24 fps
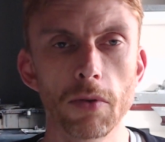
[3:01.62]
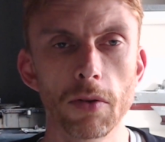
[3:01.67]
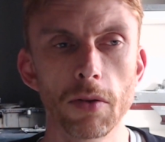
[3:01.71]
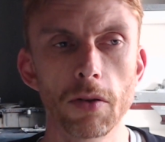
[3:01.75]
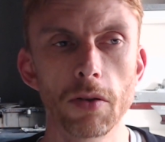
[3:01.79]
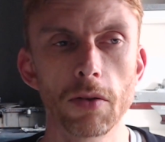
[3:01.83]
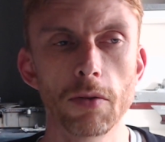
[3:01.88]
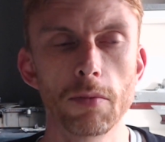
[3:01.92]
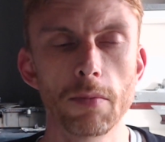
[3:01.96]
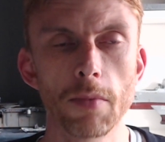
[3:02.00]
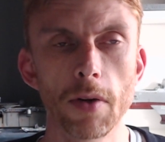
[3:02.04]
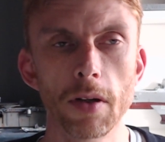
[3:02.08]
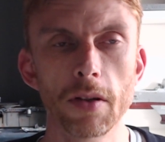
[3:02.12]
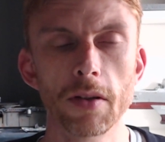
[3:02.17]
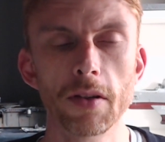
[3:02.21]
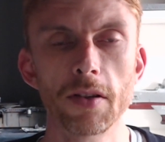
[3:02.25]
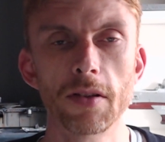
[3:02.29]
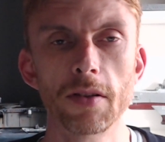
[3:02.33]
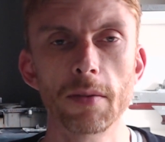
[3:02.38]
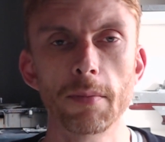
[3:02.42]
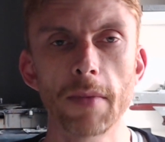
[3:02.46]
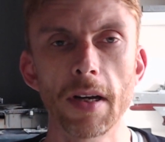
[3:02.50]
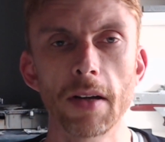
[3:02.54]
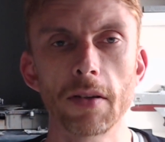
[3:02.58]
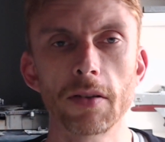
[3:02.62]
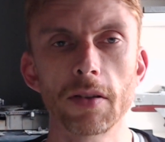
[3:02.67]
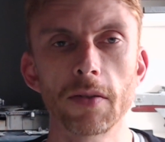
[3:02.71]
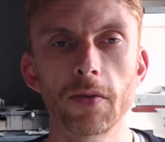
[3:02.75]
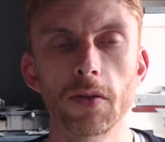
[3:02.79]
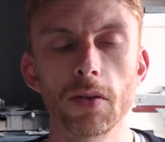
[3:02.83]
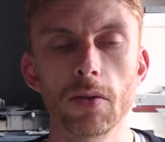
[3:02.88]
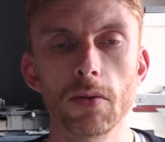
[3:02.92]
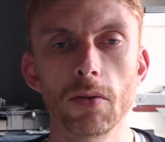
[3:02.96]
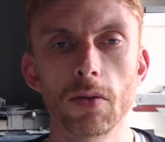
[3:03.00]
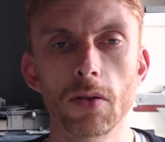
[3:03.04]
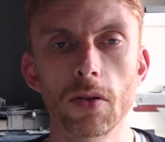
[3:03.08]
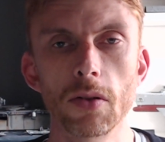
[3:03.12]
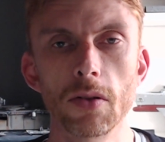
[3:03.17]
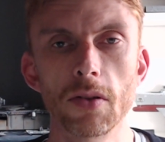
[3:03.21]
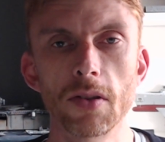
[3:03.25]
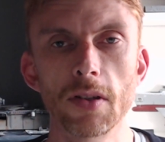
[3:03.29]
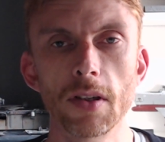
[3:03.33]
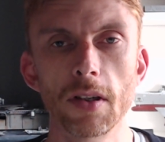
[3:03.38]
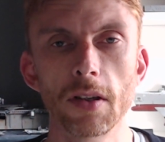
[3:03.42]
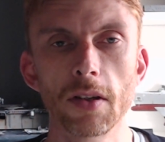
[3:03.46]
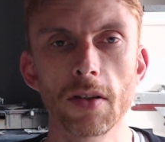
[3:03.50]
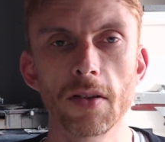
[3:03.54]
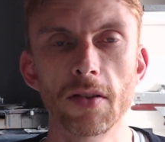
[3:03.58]
humongous amount if you could
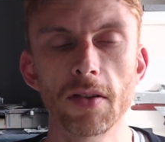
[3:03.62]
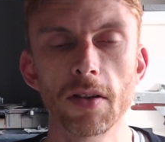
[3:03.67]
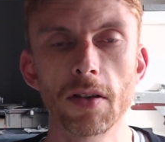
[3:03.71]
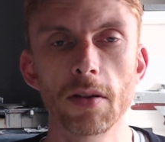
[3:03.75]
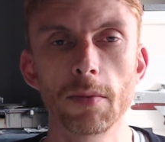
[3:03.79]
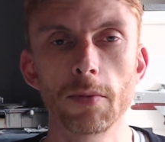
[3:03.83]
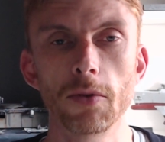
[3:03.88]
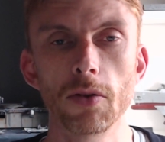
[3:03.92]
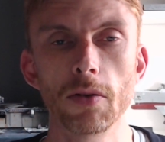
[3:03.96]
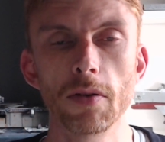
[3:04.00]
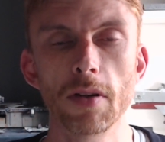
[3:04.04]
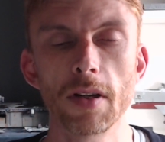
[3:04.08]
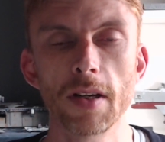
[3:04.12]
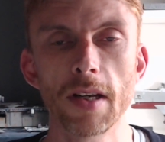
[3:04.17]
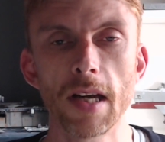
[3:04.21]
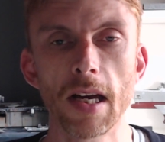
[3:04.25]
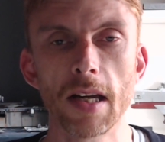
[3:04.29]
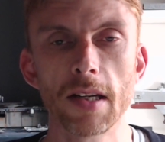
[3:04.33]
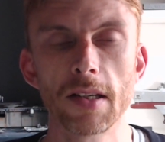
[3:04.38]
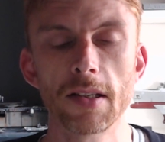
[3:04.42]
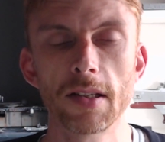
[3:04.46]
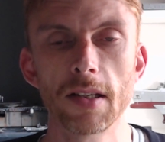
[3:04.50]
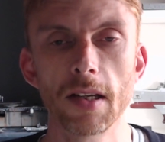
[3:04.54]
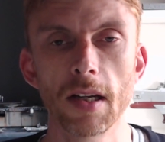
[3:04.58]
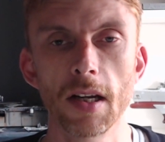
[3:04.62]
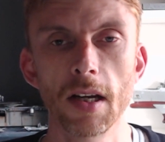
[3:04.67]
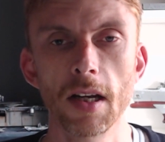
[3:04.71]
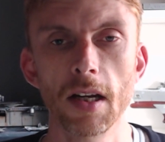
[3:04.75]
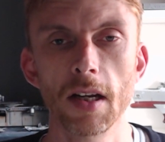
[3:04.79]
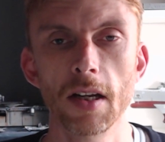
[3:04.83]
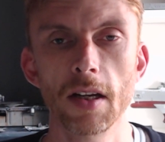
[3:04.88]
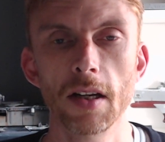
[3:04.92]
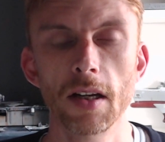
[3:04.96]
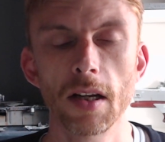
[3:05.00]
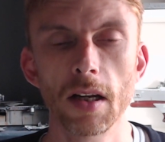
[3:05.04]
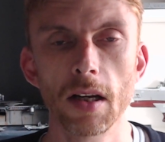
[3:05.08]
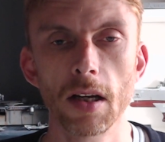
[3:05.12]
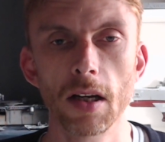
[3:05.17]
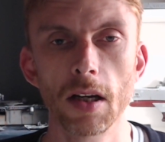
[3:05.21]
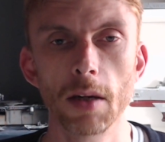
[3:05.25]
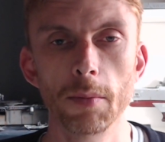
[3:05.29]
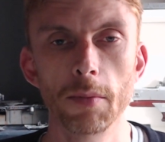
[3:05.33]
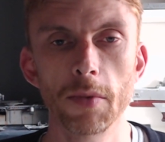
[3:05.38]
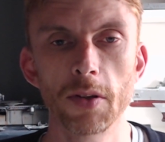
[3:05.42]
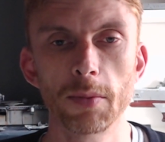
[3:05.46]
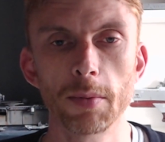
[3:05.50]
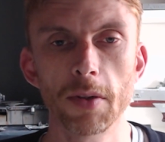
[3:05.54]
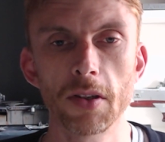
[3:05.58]
consider doing that,
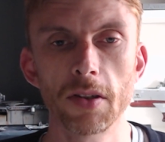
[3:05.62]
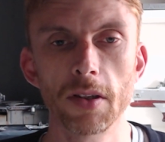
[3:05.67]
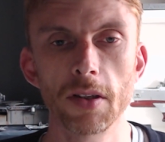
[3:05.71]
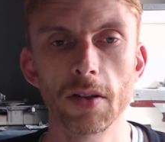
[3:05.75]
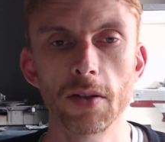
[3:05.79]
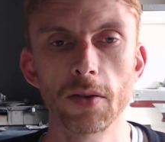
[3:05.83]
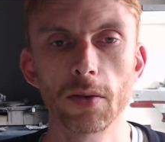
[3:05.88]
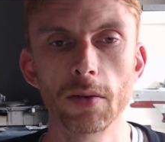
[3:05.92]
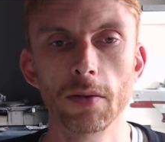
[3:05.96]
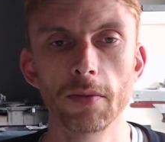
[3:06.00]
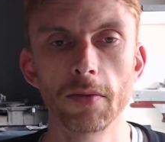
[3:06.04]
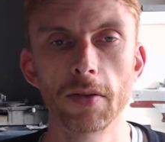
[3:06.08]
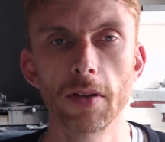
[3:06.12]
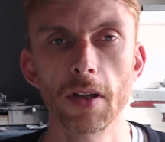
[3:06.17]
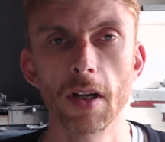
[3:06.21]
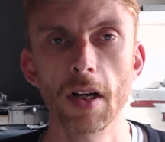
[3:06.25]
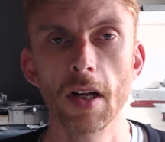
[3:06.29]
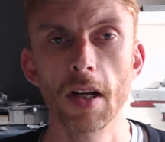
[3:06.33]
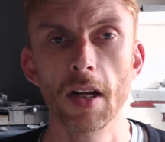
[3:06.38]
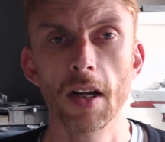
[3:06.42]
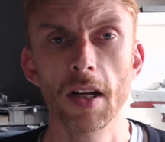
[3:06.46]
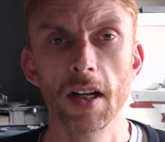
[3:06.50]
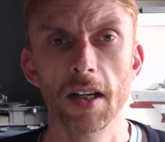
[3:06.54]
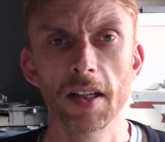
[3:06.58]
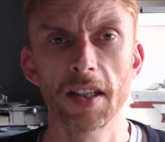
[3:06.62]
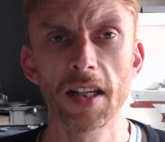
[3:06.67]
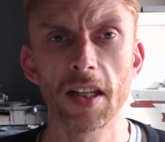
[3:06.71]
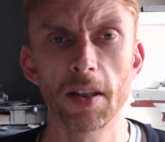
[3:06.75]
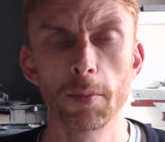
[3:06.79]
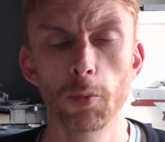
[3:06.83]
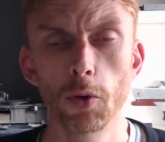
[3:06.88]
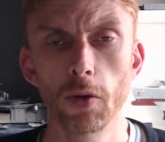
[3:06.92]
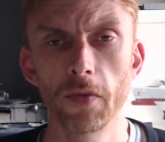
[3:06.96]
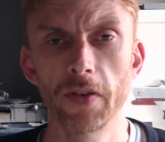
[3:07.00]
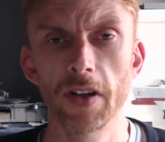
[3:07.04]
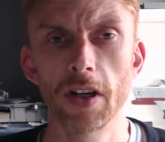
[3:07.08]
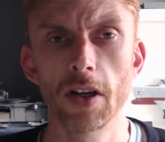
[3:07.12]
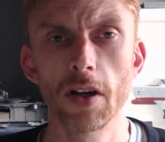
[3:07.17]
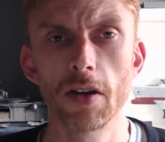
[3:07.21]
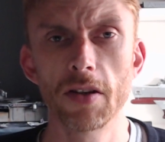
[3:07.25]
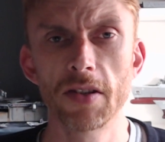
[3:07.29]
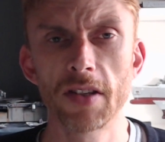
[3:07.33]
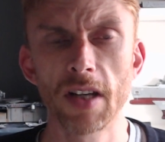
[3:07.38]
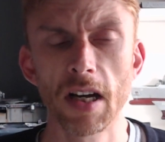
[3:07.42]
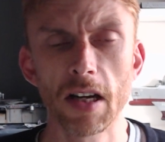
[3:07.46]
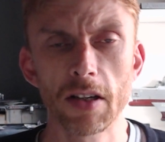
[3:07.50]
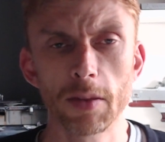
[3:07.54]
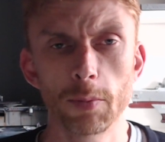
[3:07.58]
especially sort of get more videos
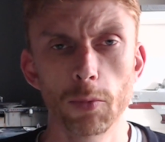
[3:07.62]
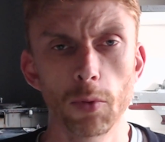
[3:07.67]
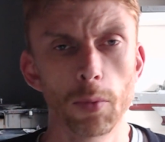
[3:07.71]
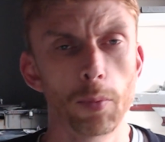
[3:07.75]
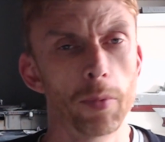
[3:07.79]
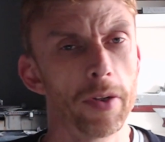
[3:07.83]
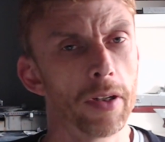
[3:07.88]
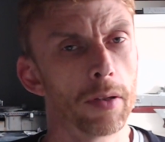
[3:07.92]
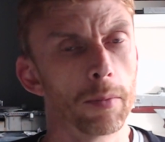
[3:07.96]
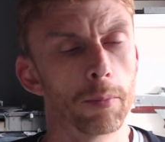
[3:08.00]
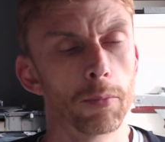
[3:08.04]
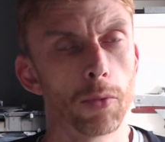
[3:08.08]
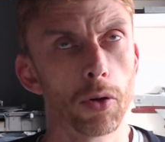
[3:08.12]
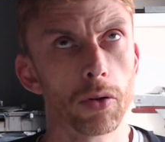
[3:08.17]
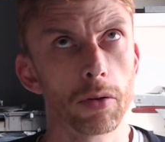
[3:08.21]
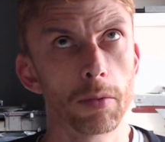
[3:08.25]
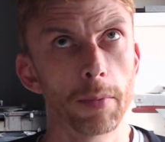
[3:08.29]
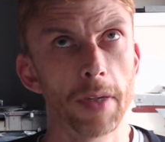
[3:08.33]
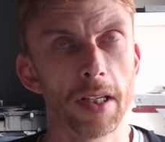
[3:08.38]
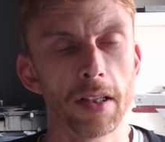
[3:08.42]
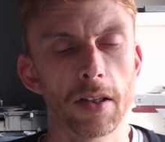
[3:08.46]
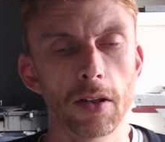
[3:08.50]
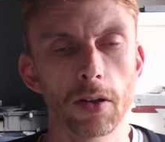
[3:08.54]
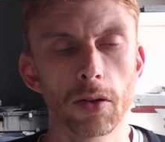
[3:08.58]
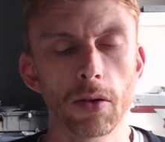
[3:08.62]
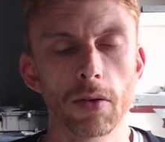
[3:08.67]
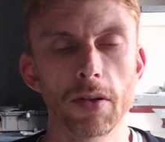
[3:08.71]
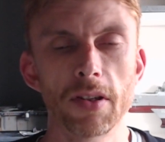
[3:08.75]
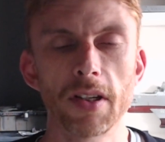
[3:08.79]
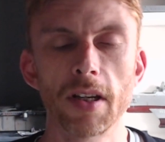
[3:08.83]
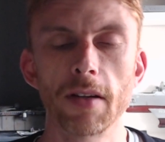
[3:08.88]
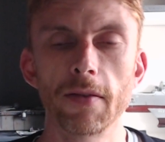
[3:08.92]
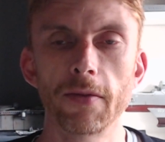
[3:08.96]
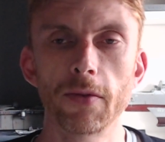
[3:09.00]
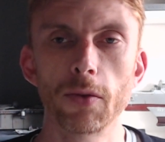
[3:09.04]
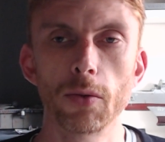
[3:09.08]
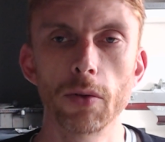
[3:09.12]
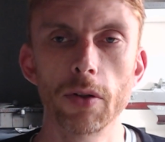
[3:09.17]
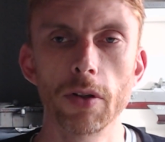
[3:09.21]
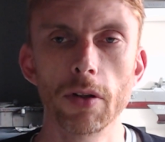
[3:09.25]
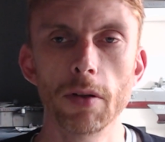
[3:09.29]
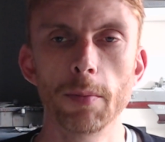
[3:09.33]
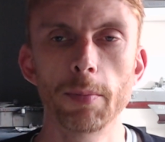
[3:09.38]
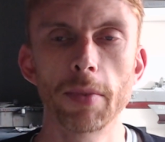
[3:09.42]
out, more model making content for you.